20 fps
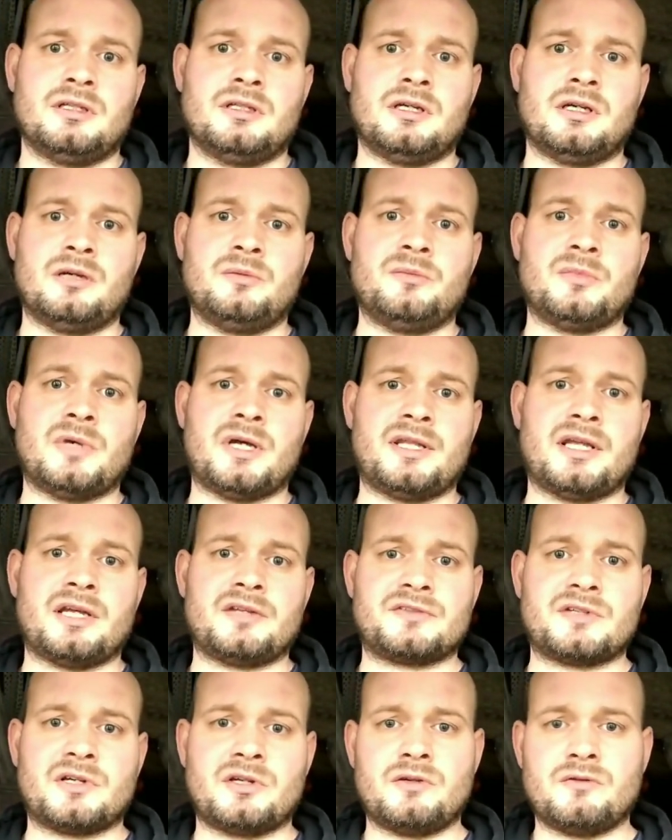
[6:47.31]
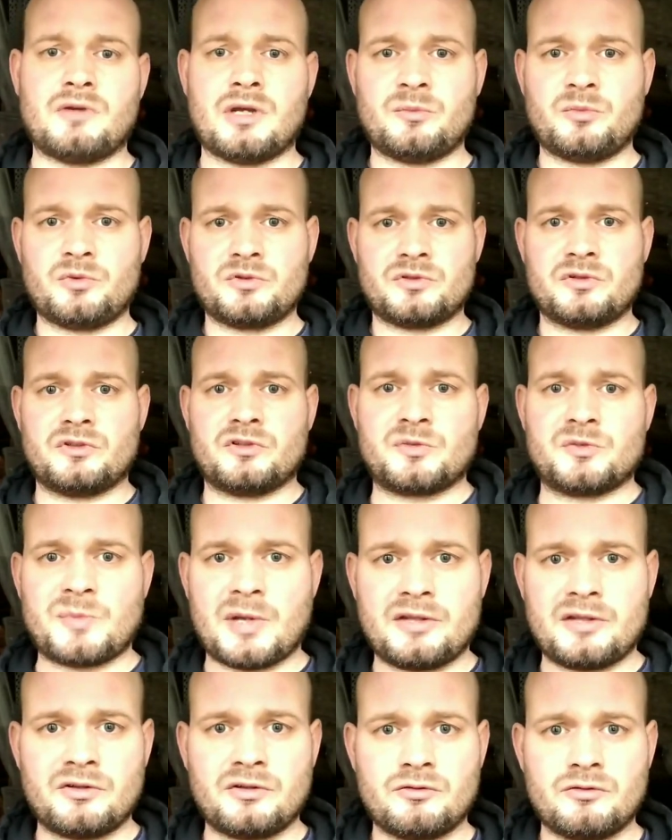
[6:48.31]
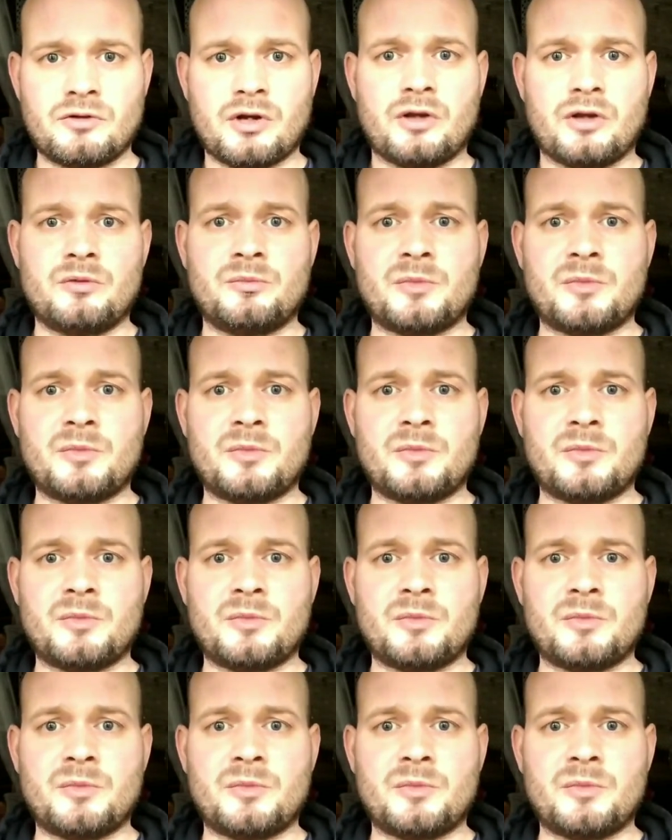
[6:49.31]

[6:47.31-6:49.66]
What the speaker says: and that's how you're able to expand and grow.